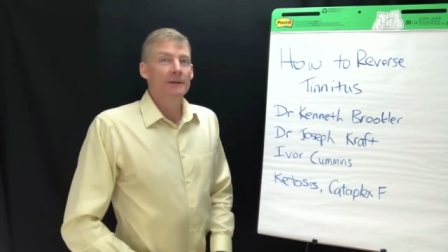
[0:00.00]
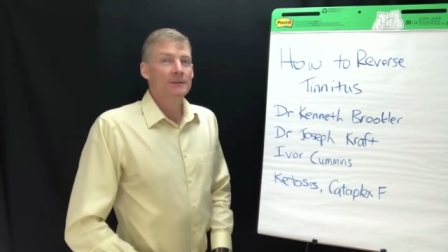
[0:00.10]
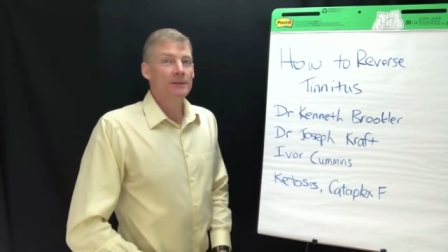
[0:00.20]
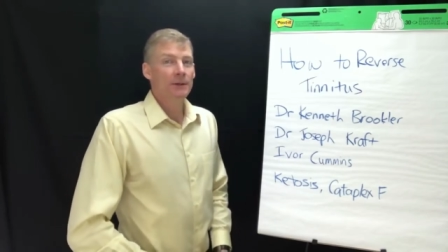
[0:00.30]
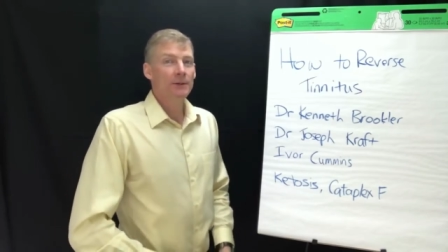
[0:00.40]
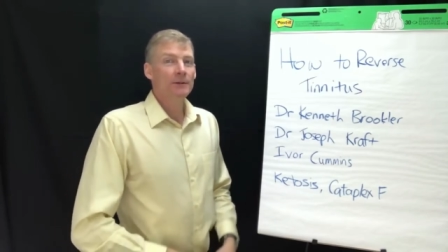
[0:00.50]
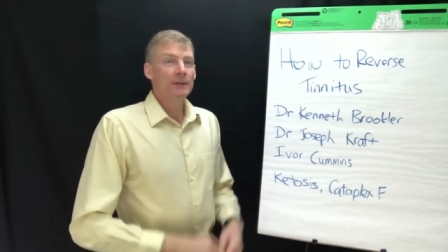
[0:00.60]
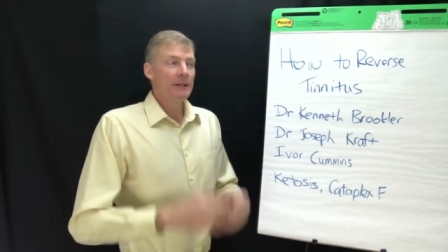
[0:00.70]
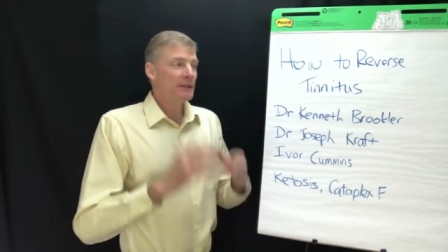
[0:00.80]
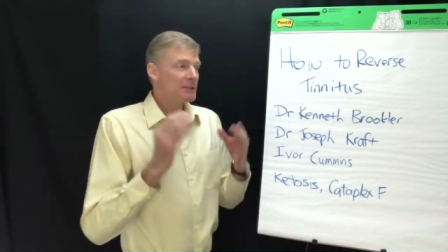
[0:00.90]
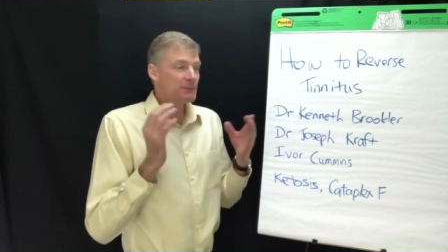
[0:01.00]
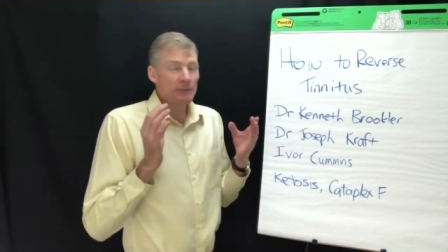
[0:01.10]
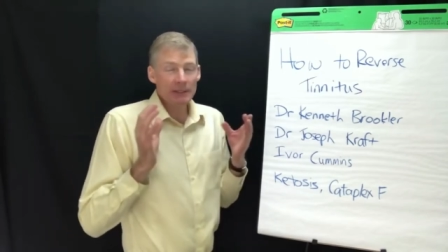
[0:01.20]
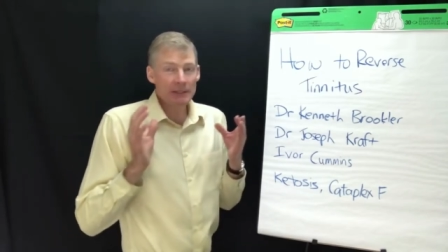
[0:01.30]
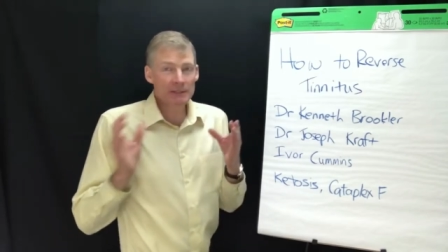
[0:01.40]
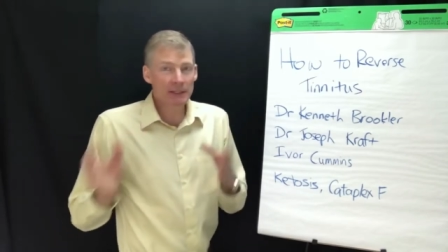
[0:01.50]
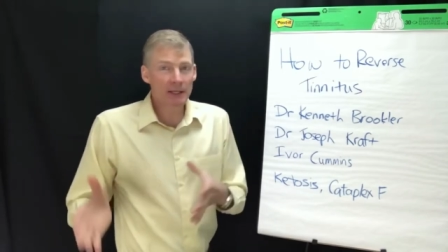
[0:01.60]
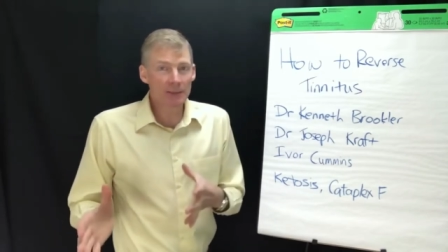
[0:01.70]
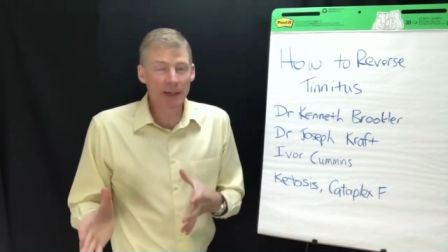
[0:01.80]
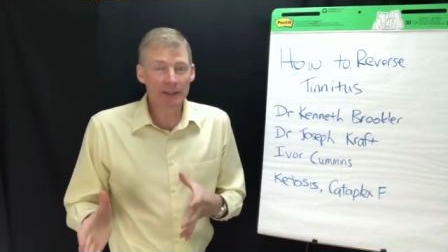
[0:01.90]
So he said
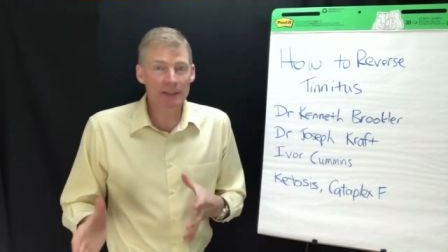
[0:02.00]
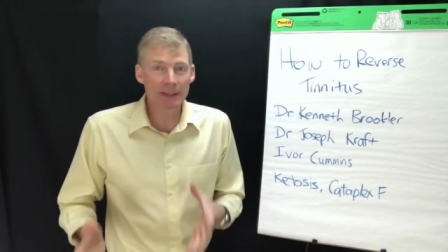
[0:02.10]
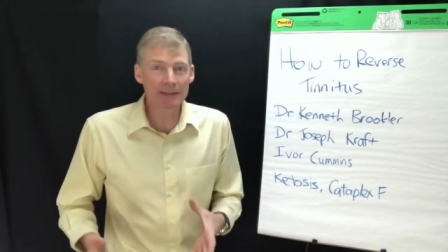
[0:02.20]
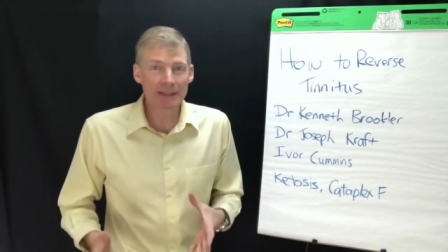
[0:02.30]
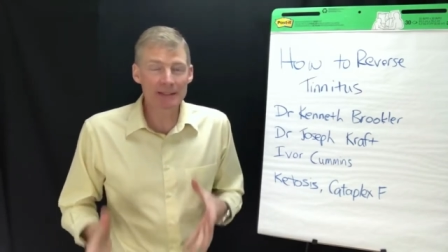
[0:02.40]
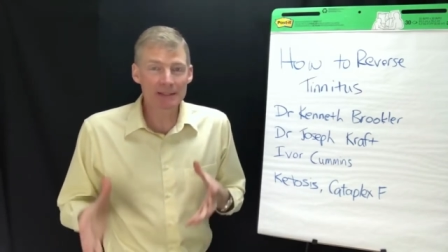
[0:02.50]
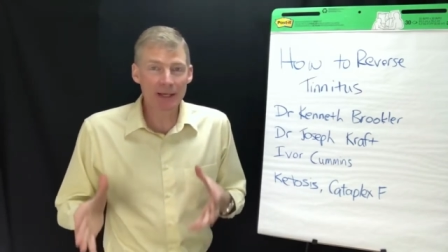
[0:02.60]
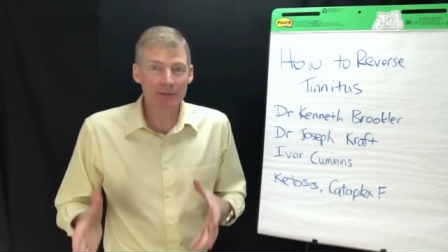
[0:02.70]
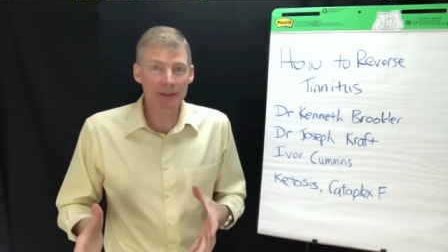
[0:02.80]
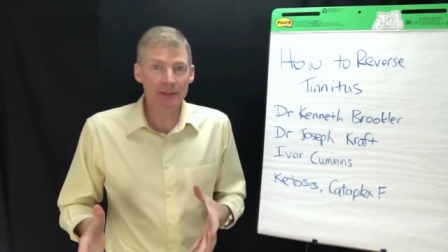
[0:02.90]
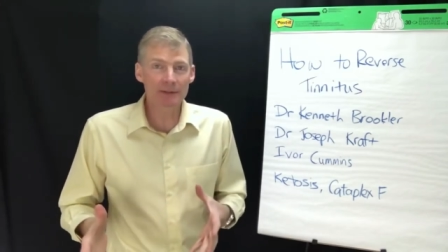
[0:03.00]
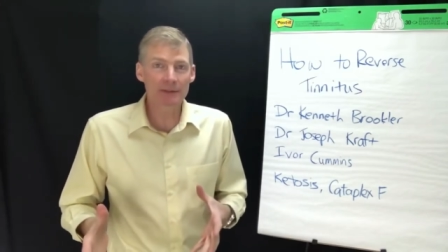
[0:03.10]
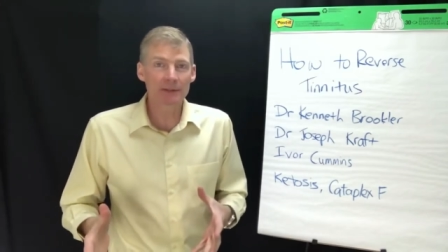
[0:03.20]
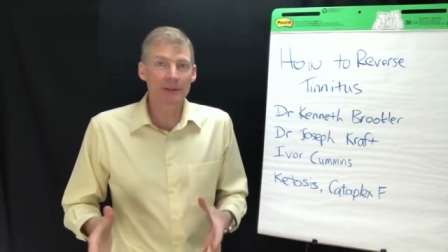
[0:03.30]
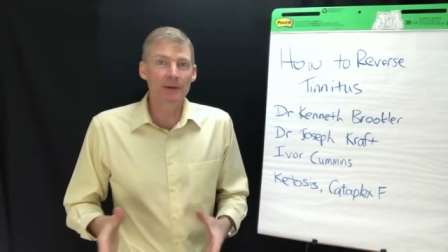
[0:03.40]
that back in the 1970s,